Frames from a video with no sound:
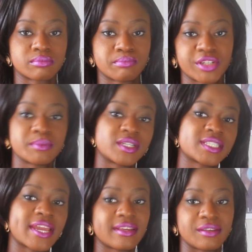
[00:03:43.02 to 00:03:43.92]
pretty
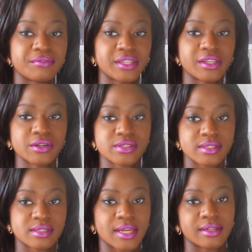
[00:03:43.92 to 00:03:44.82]
much editing videos
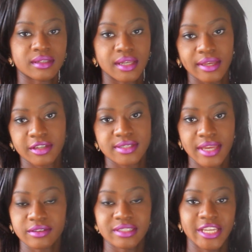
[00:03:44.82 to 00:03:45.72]
is kind of like
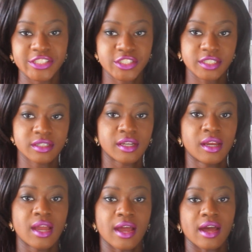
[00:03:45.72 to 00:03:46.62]
second nature.
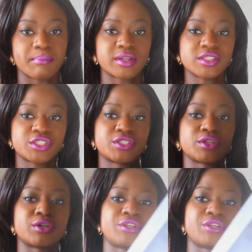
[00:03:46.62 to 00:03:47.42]
I'm gonna show